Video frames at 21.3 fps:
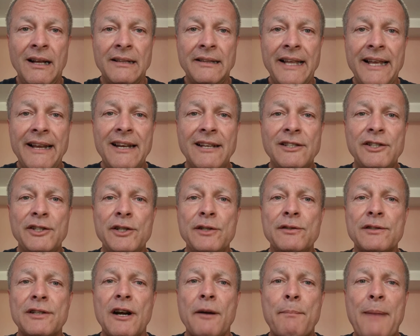Let us
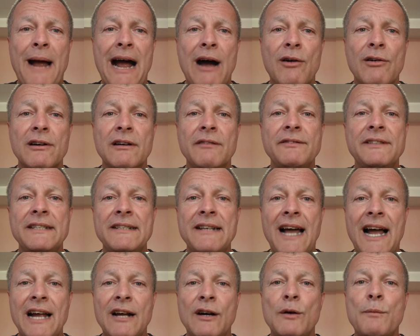use our power of
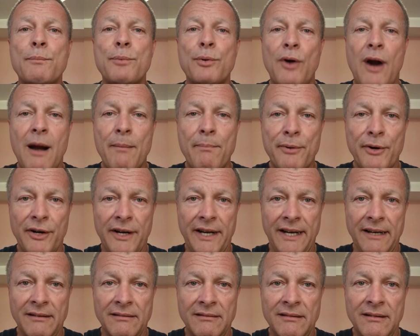denial
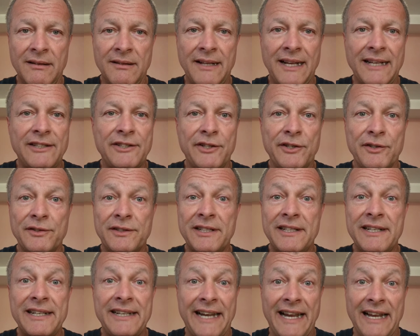properly. Let's use
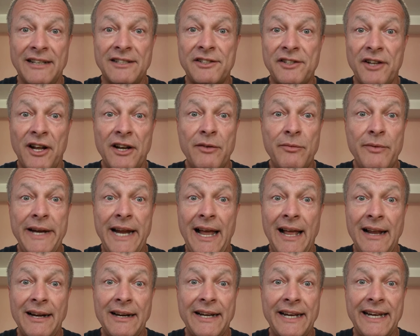it against
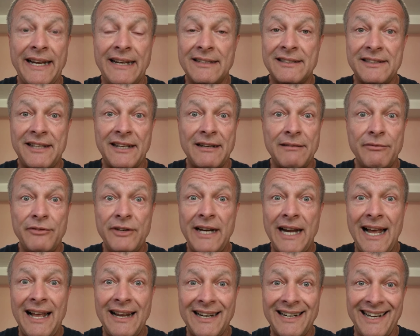unreality instead of
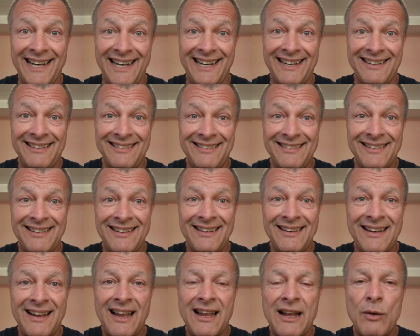reality.
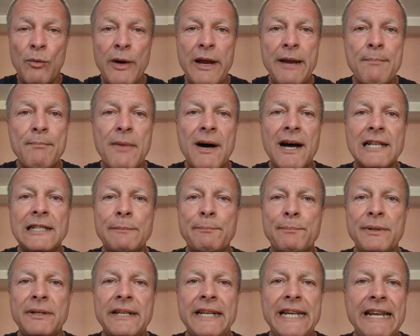We must
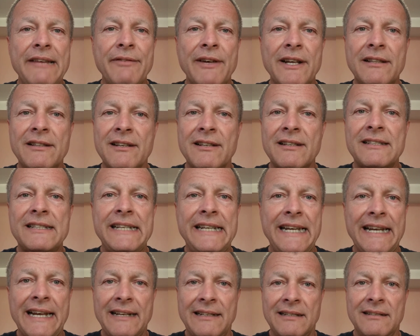believe it to see
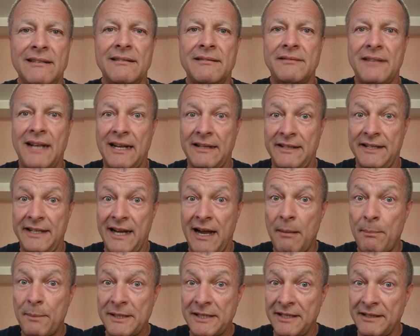it, not the
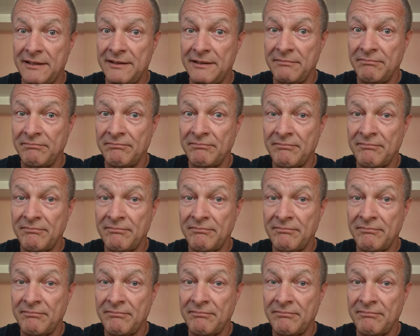opposite.